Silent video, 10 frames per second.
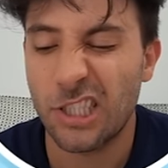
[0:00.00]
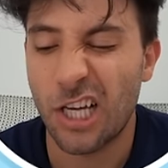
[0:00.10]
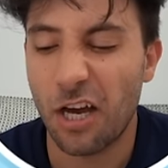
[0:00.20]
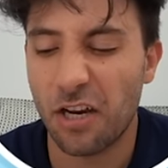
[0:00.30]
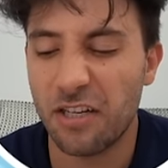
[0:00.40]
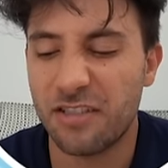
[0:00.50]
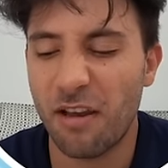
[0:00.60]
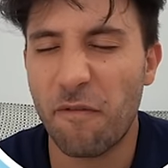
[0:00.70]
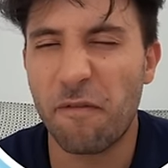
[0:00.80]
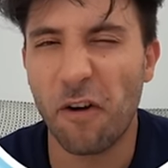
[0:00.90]
I'm gonna
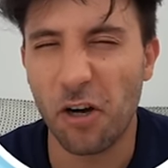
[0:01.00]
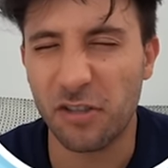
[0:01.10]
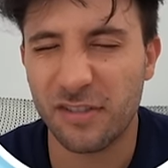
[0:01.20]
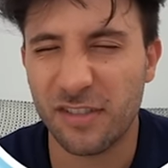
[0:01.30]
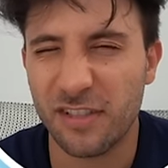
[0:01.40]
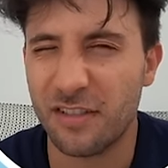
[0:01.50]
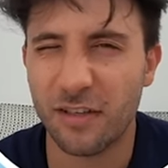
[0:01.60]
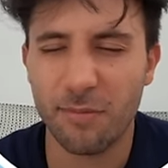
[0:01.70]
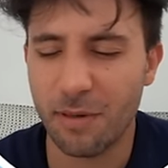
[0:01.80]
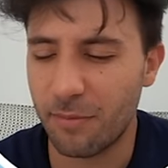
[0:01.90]
say false, because there
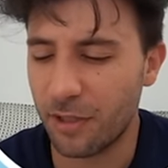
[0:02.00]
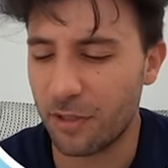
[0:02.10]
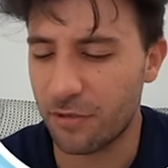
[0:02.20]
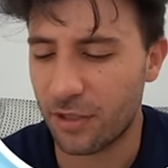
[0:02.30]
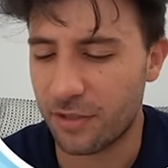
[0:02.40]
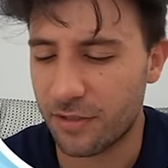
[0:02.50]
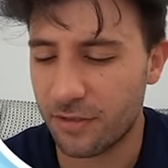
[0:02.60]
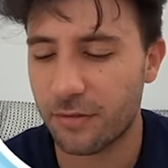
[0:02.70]
could be a That's million drinks. True.